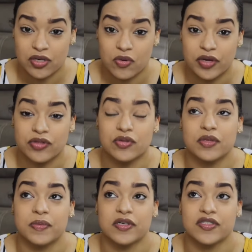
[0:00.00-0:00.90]
going through the
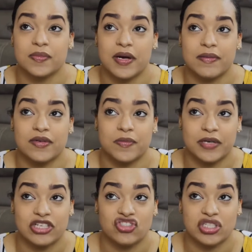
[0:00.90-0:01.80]
postpartum
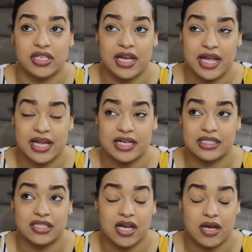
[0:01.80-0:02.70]
depression and